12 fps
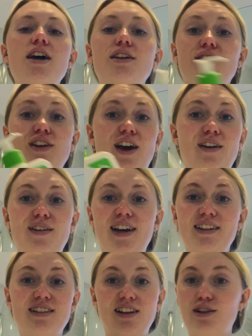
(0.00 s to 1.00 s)
So
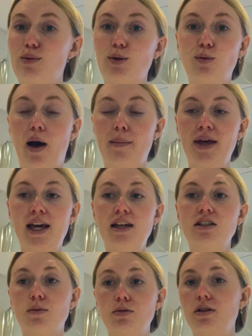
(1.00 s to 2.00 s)
it's a double whammy,
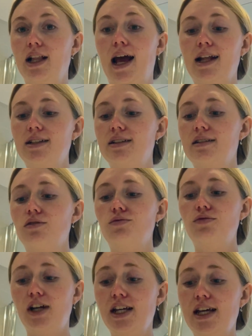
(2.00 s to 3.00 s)
double cleanse,
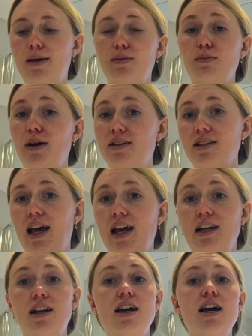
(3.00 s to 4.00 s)
really keeps my
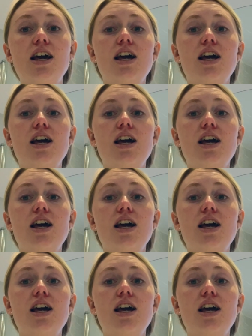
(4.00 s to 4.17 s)
skin